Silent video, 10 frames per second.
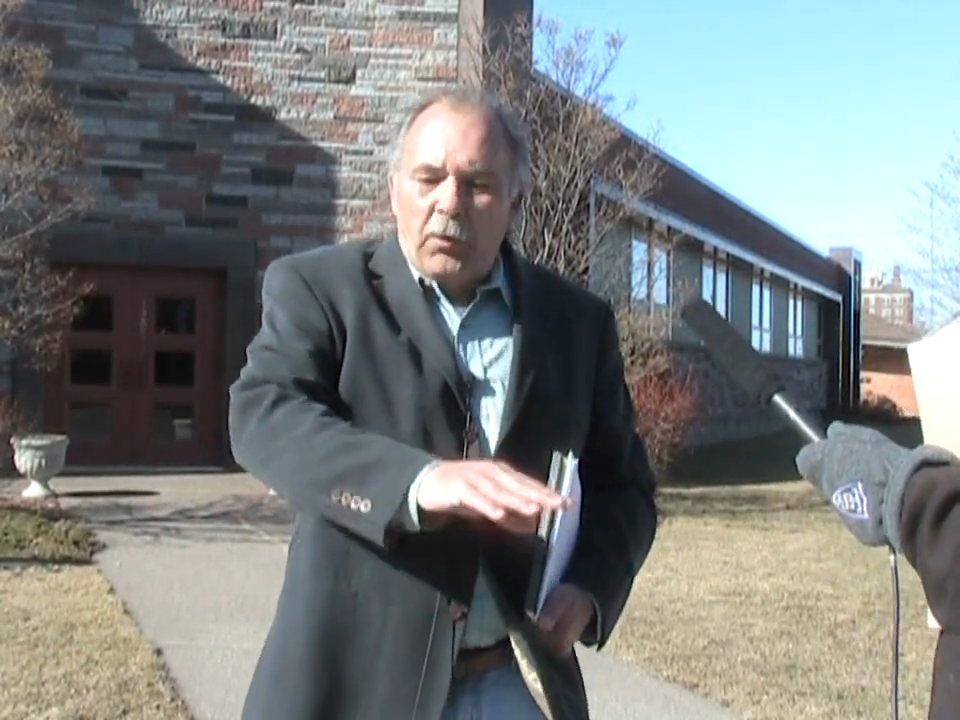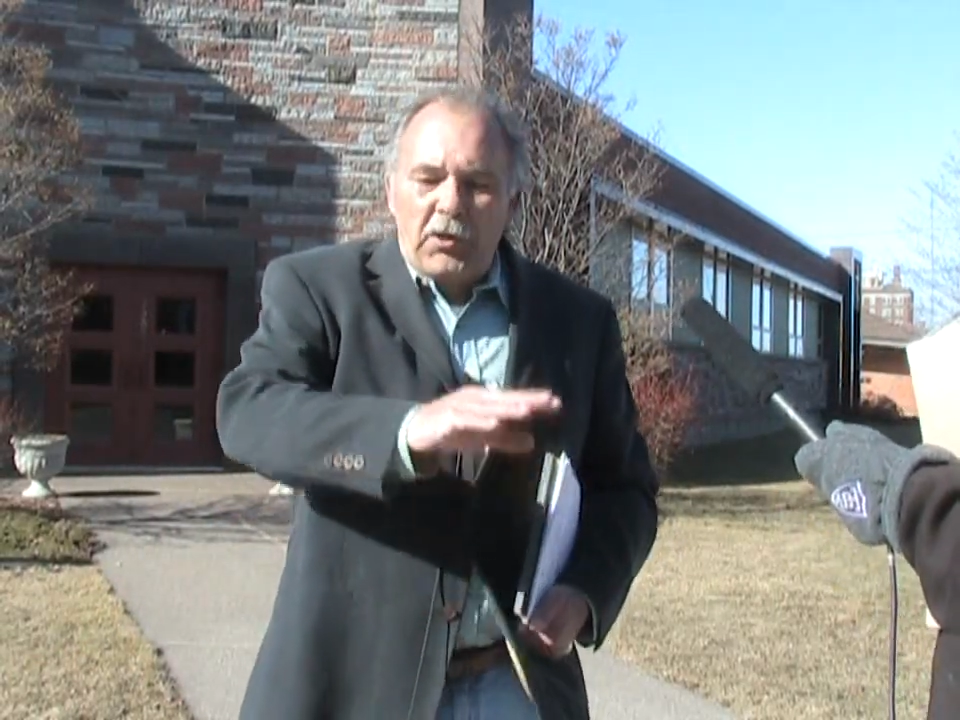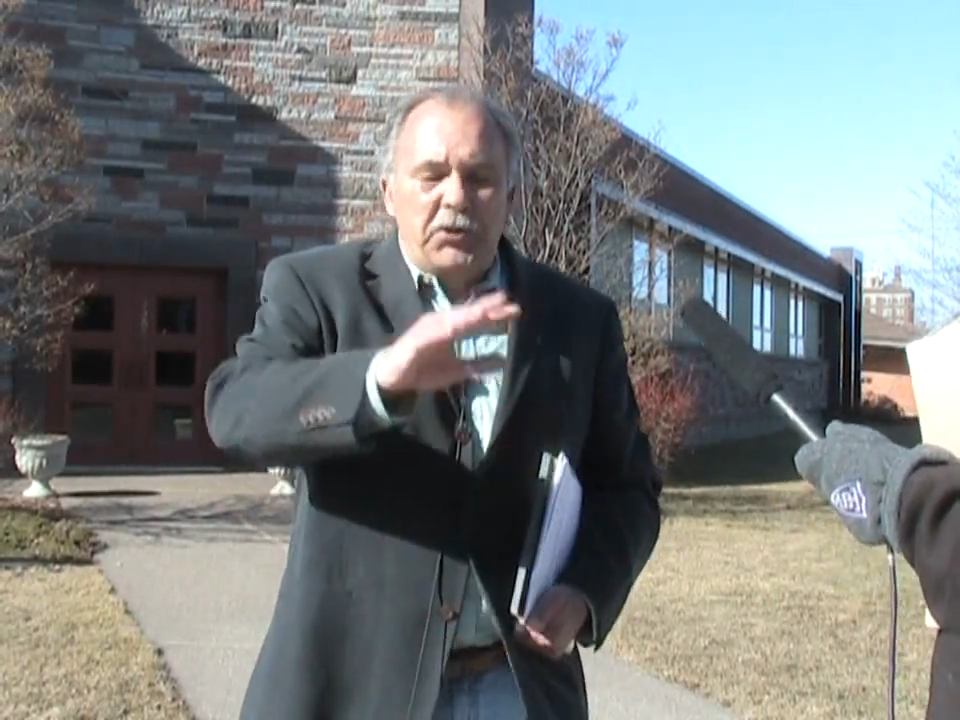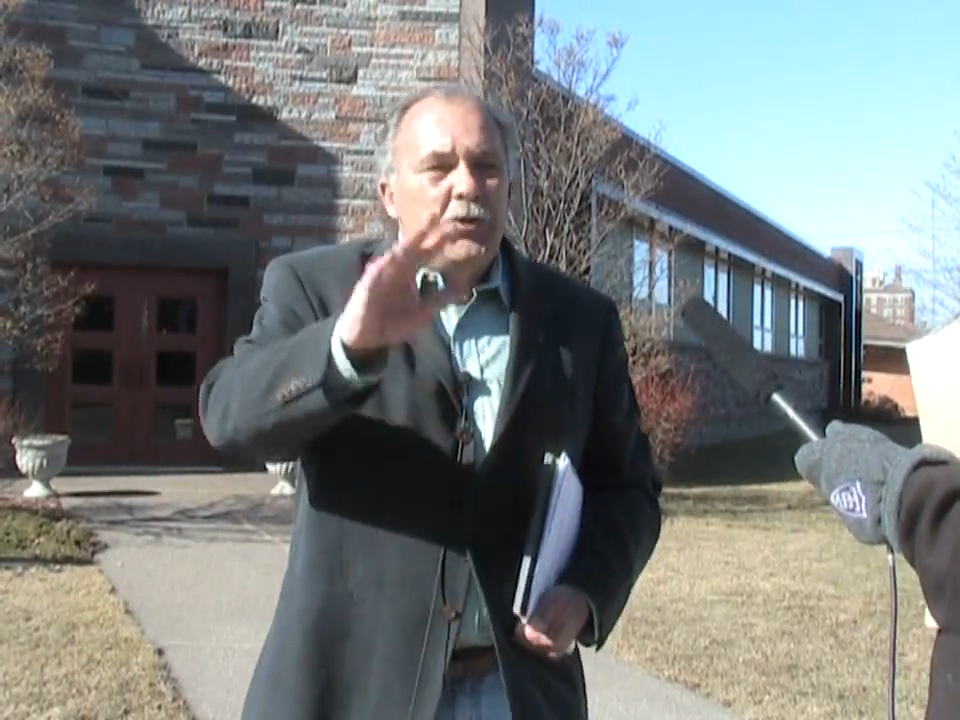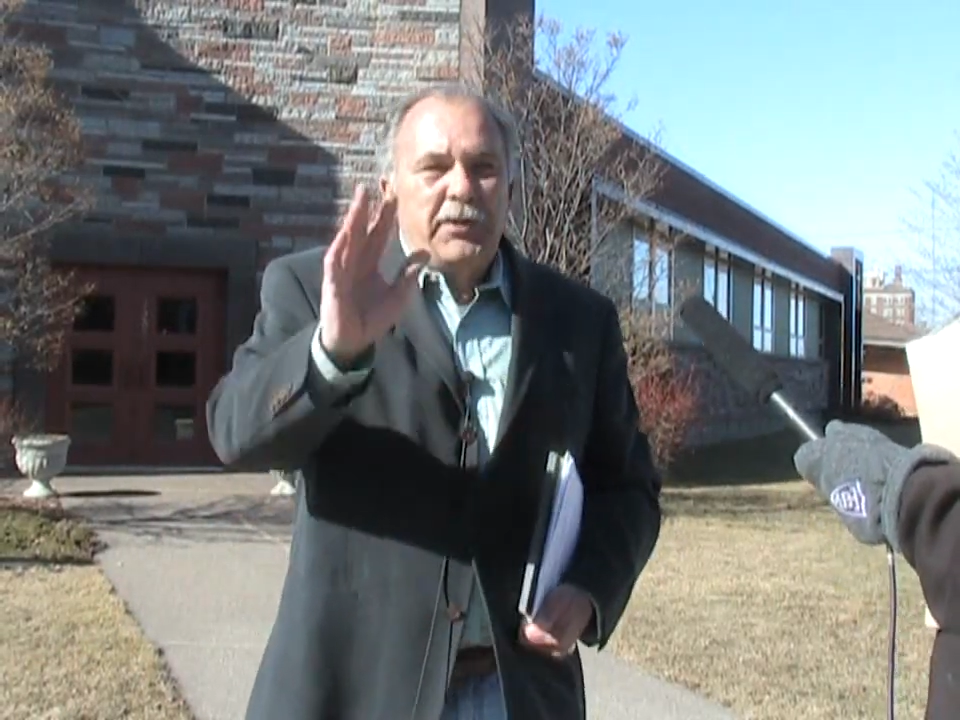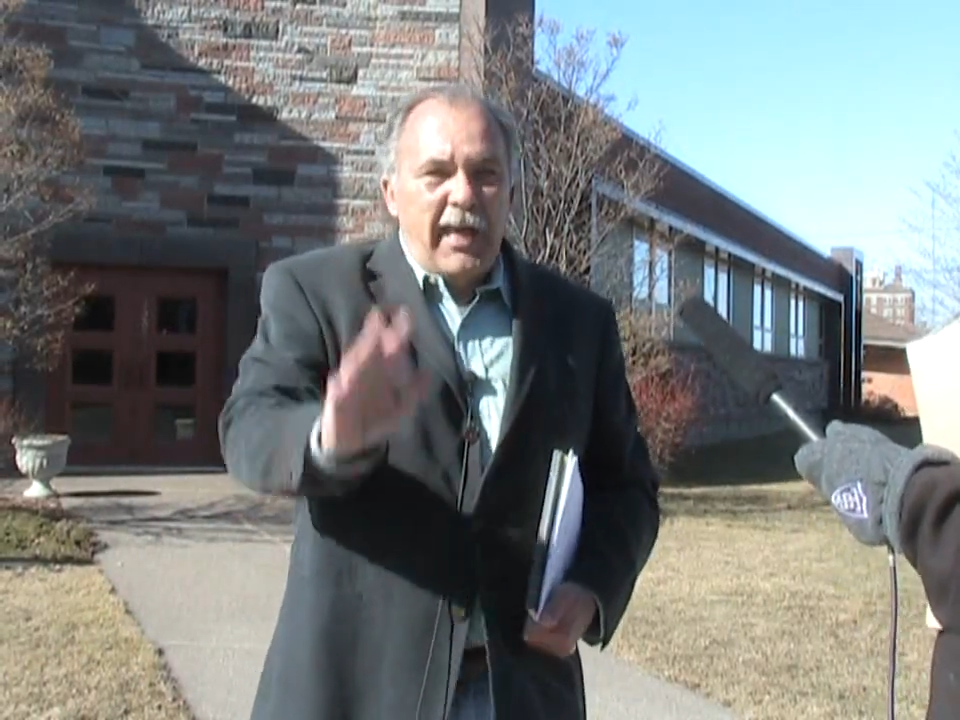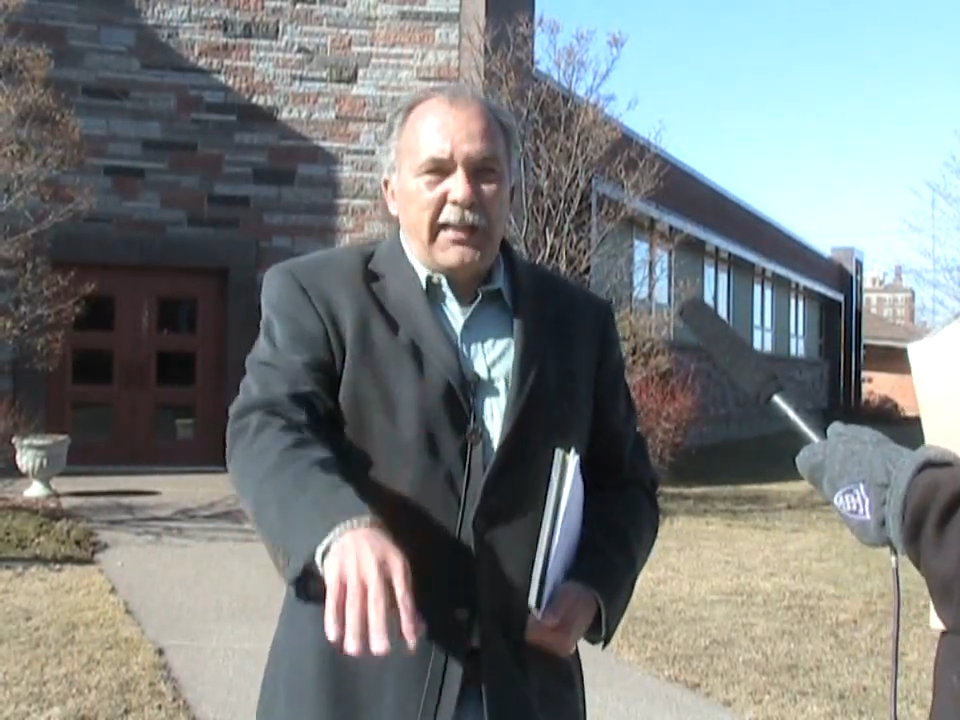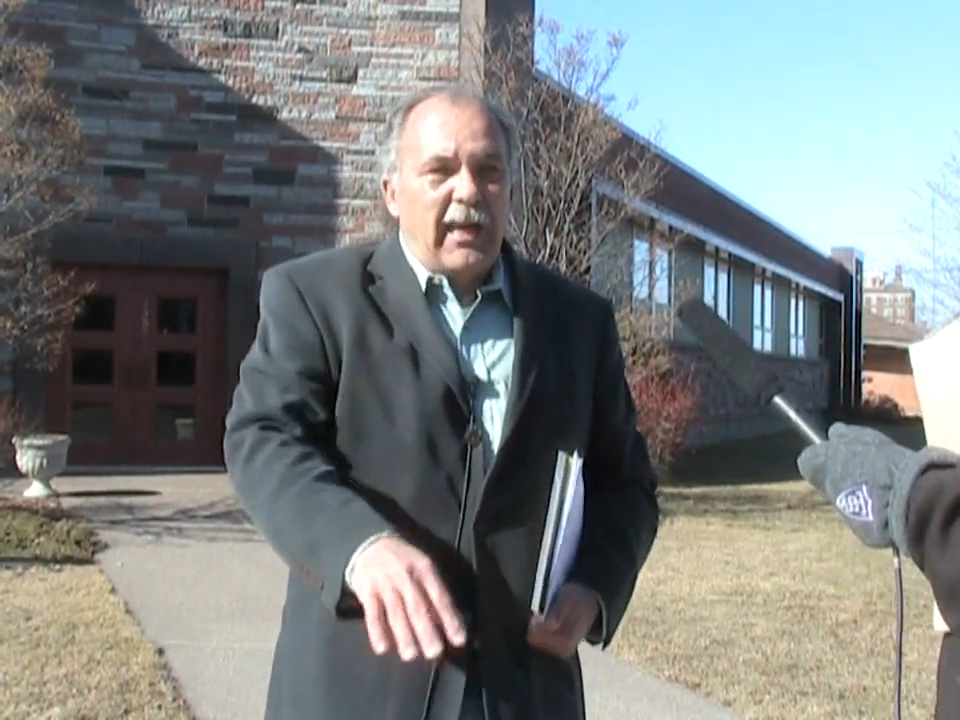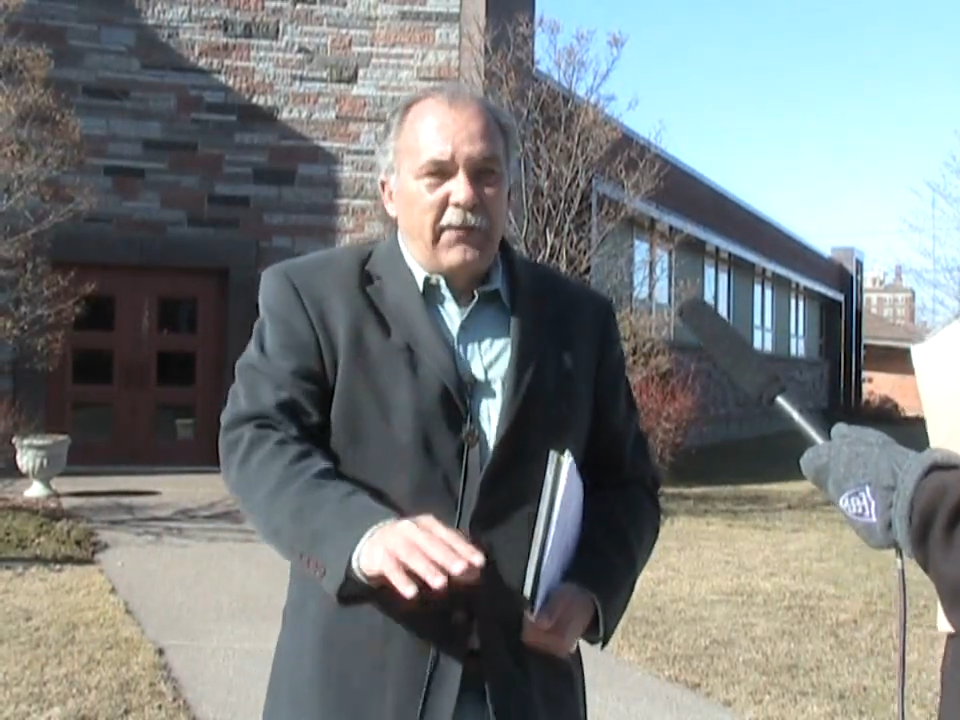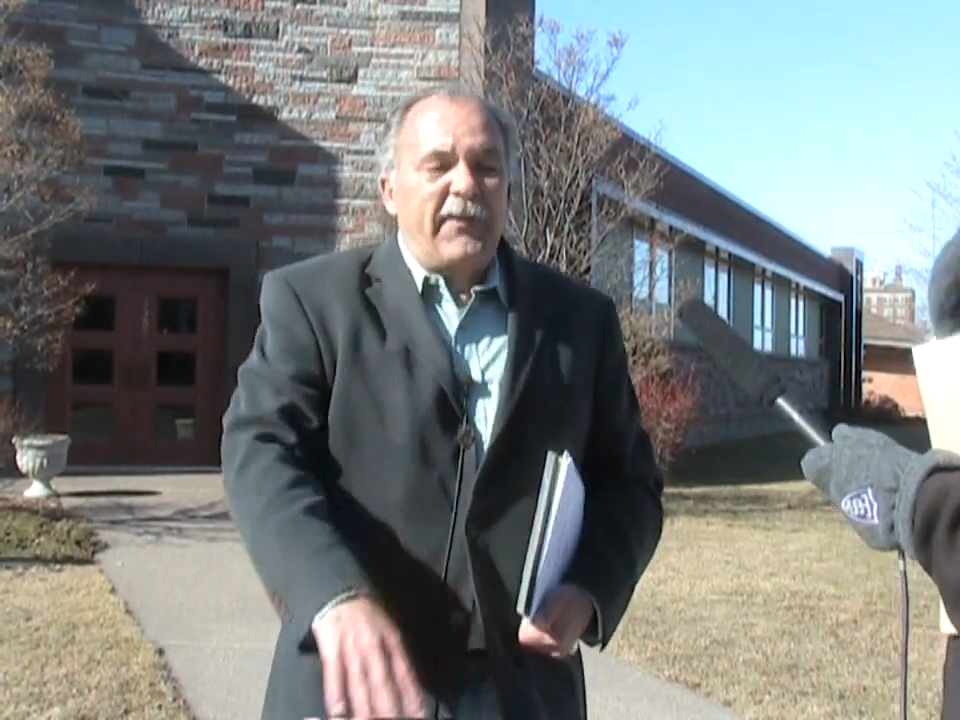once you
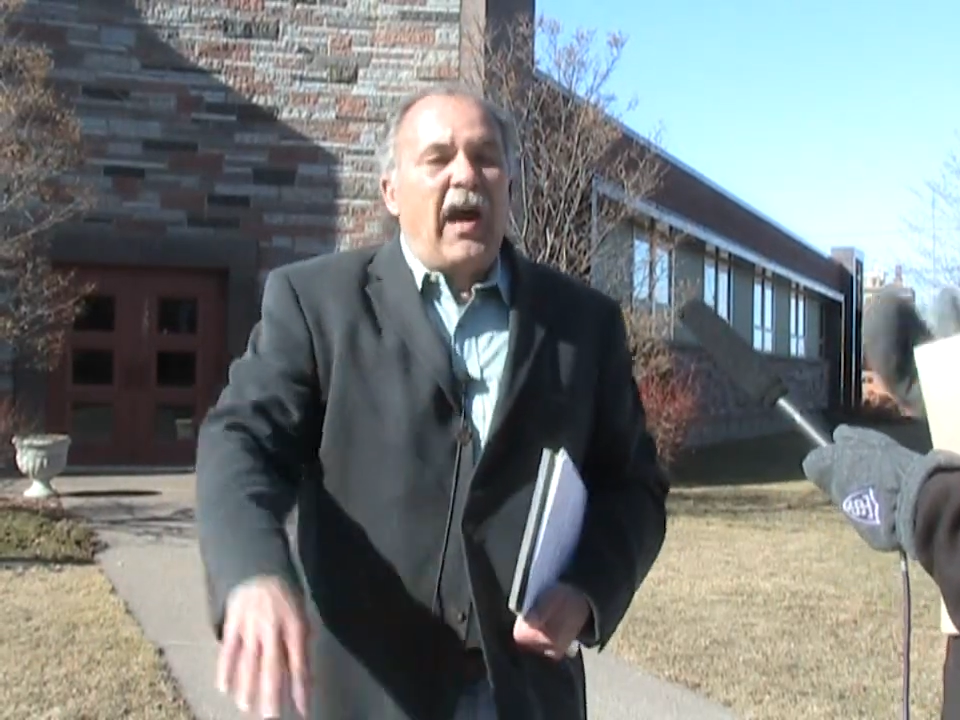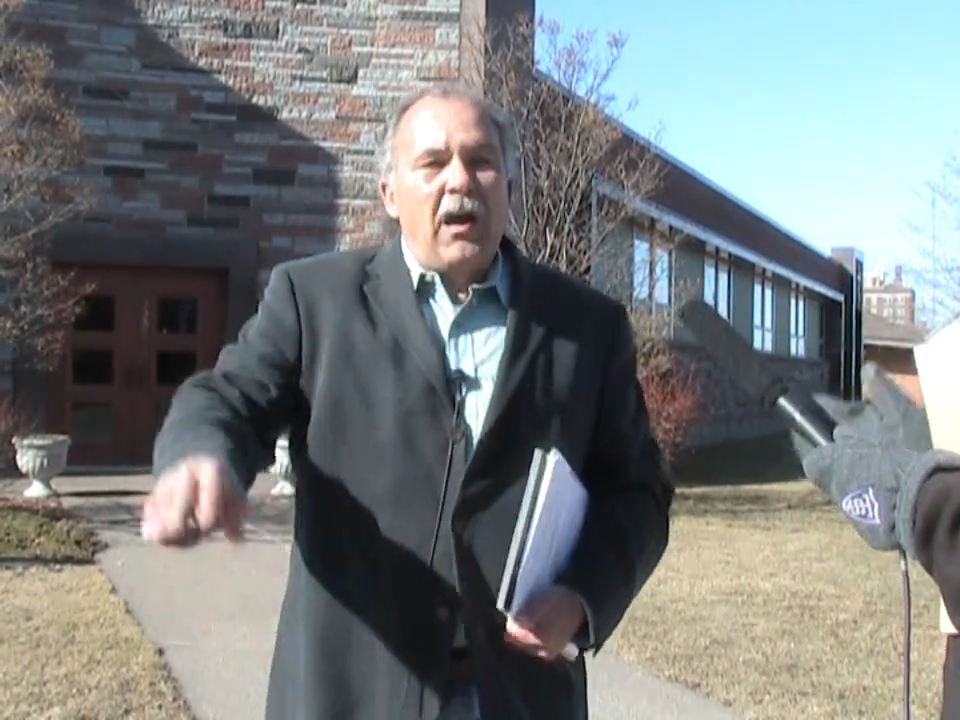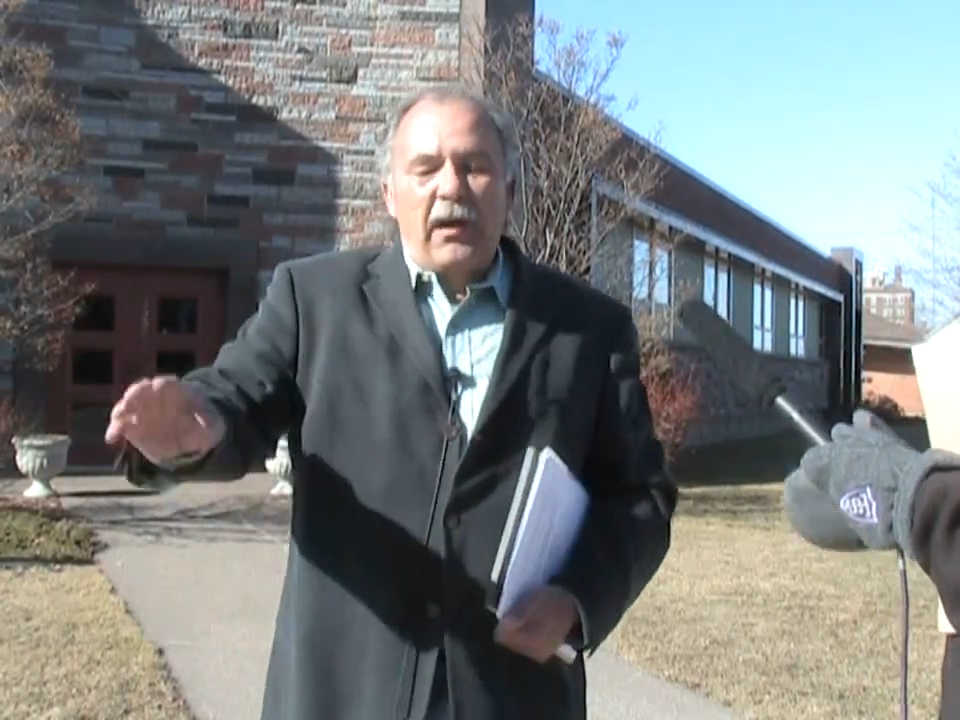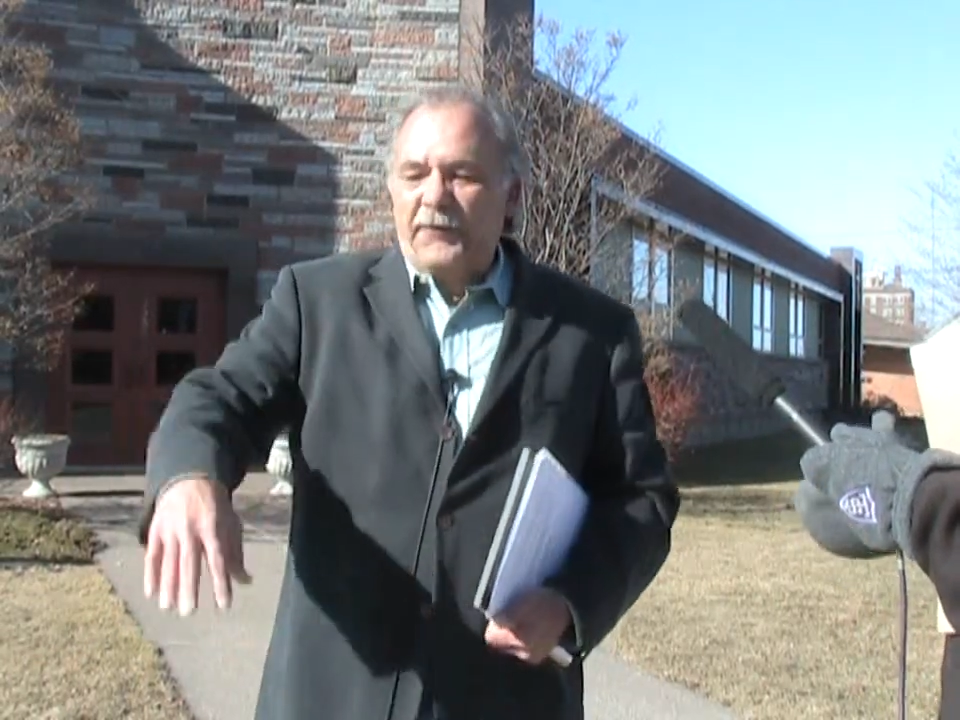take that vow